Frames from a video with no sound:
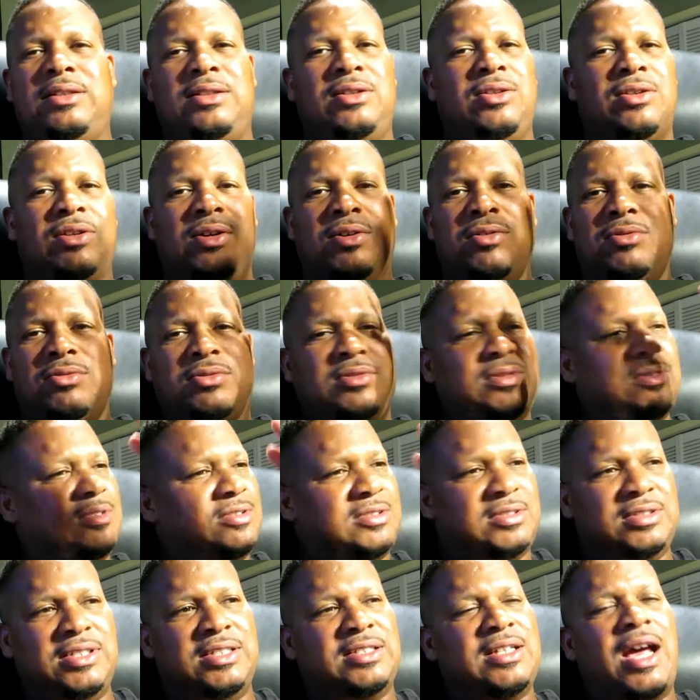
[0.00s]
You know,
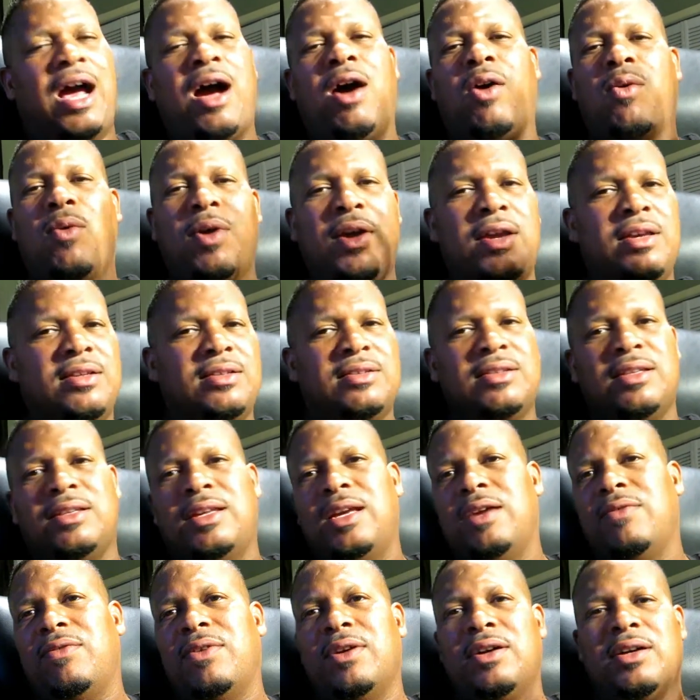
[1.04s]
it's always
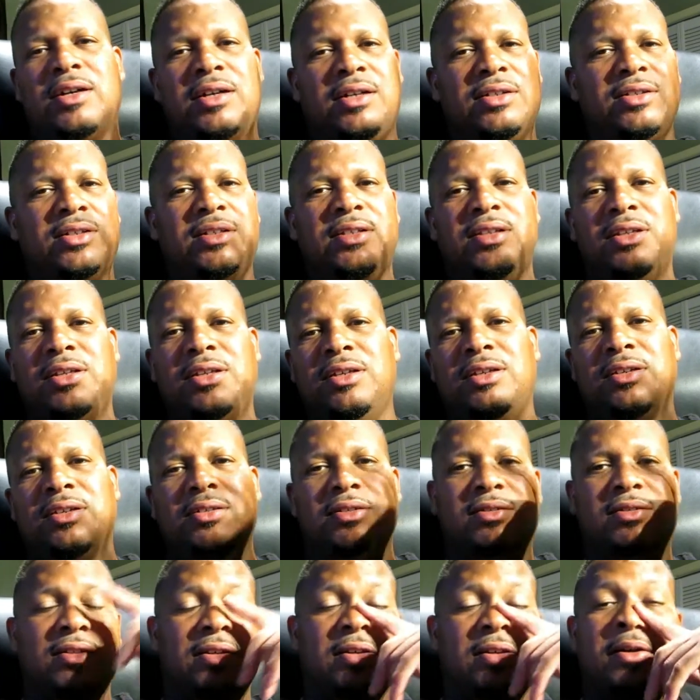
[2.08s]
every 100
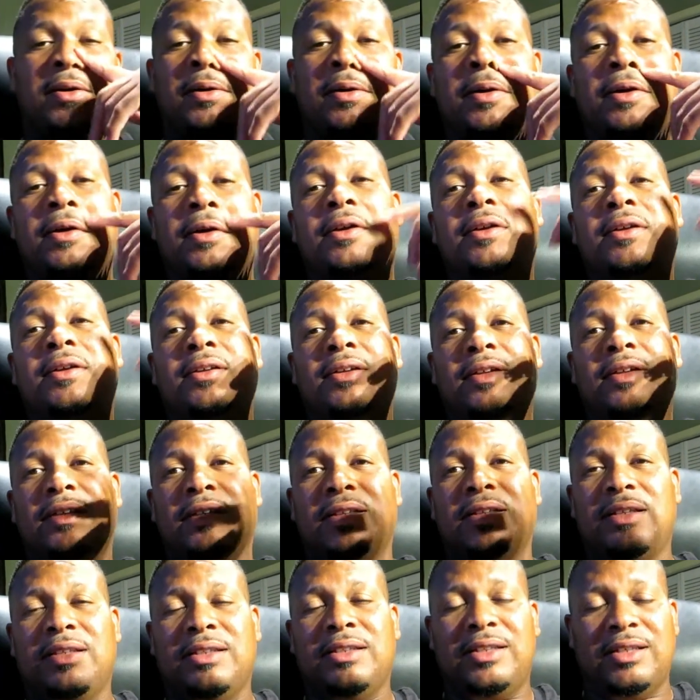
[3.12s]
years
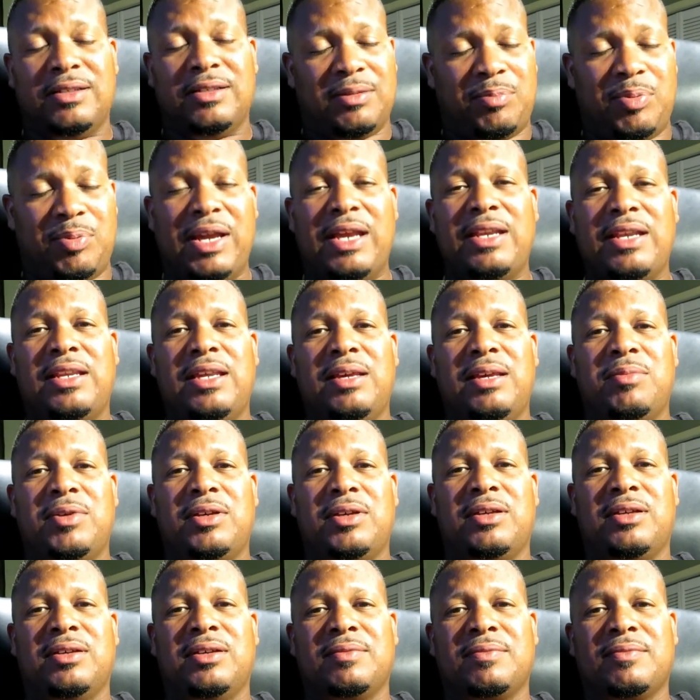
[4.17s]
there's a
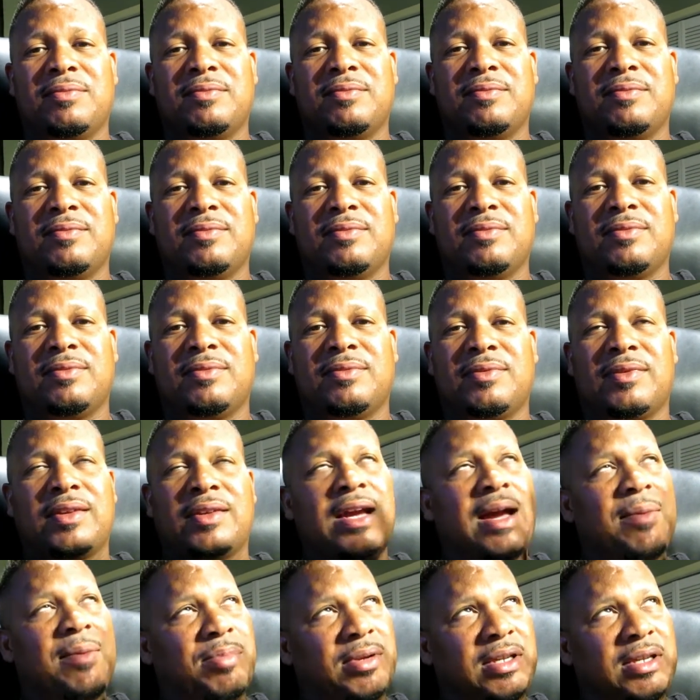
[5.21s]
pandemic.
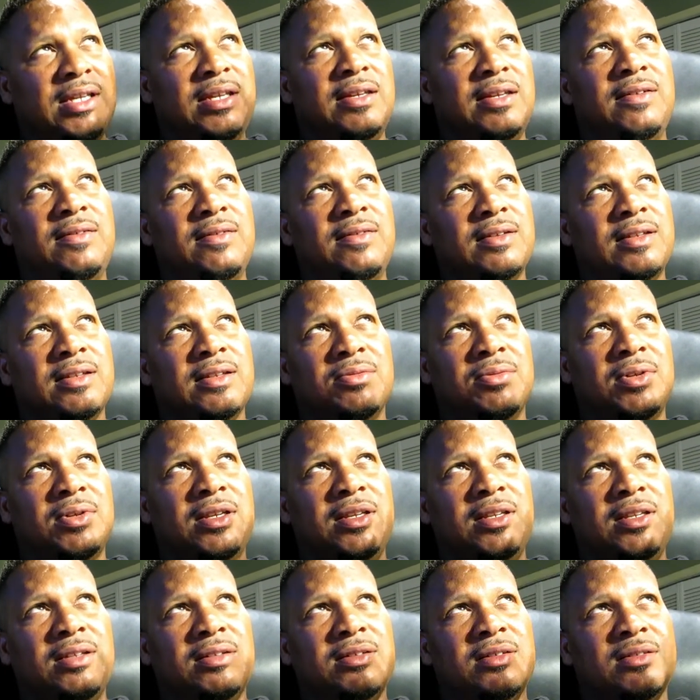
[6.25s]
I believe that's what
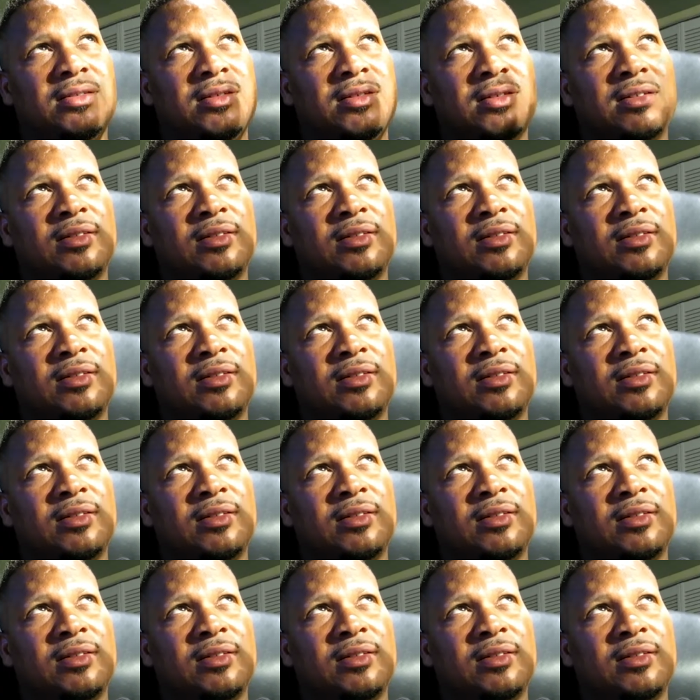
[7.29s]
it is.